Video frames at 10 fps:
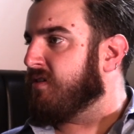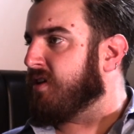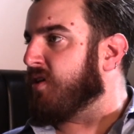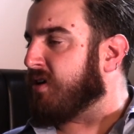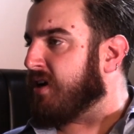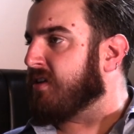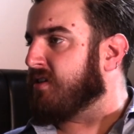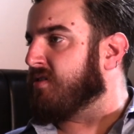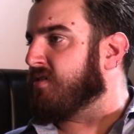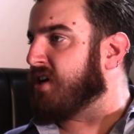that you're
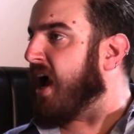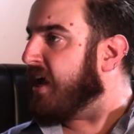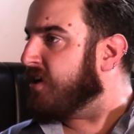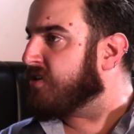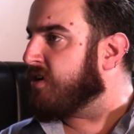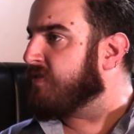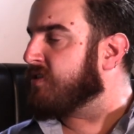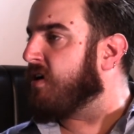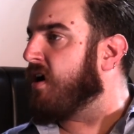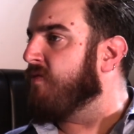connected to changed over
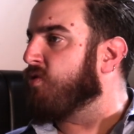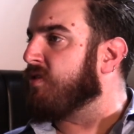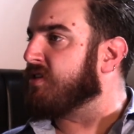time, or